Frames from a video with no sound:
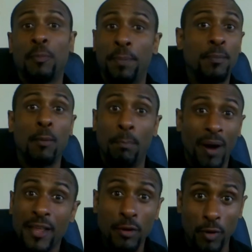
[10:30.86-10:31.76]
So people
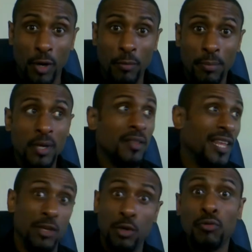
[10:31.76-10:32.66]
buy the rope
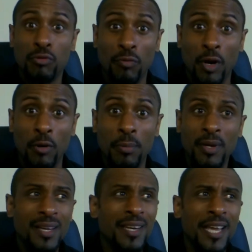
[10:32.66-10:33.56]
they use the rope,
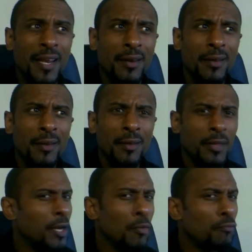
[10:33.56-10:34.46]
and yet
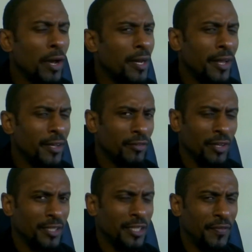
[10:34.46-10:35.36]
they don't run it like a
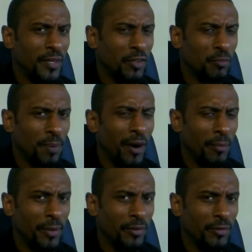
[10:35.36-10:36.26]
scientific
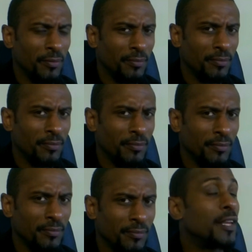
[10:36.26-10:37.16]
experiment.
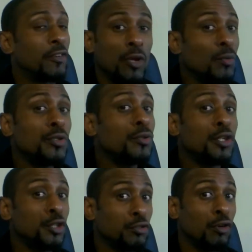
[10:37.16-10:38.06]
They don't do
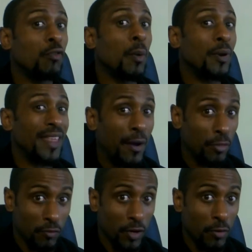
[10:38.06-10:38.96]
the control run
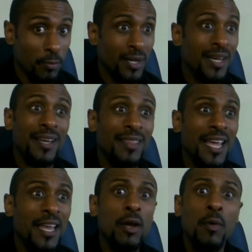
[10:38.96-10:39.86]
without the rope,
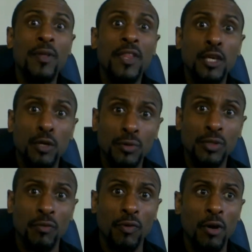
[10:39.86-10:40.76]
and then when they
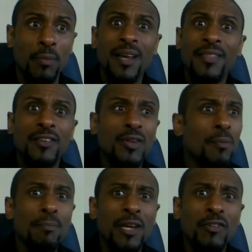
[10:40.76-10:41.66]
use the rope, they
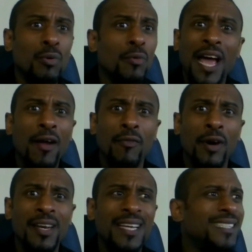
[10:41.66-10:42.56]
don't make sure
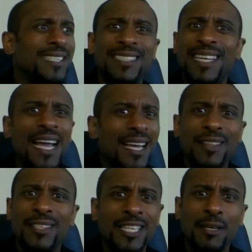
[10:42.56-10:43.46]
that run is
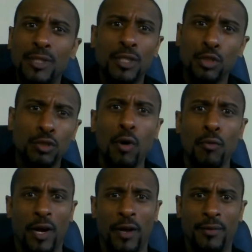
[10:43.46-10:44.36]
exactly the same as the
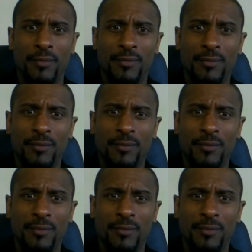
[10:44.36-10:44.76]
control run.